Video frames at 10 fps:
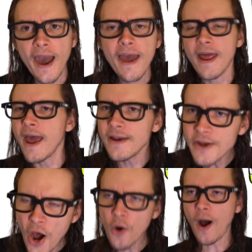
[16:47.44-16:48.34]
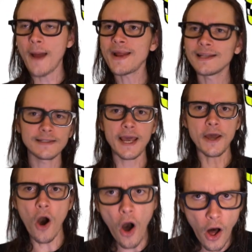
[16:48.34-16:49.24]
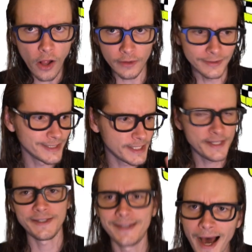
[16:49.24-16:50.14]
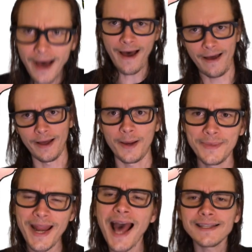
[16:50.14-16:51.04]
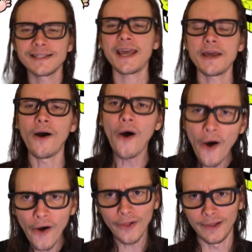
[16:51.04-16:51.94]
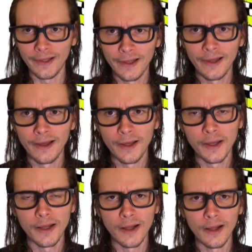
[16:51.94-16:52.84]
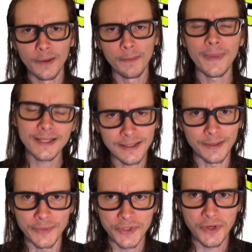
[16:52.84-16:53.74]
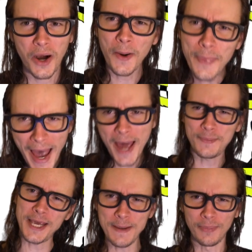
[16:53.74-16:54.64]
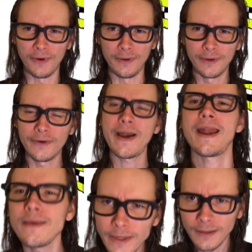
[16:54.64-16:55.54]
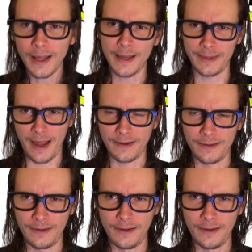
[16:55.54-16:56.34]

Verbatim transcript: And no, I'm not saying all. Duh. I'm not saying all Muslims are bad people or anything like that.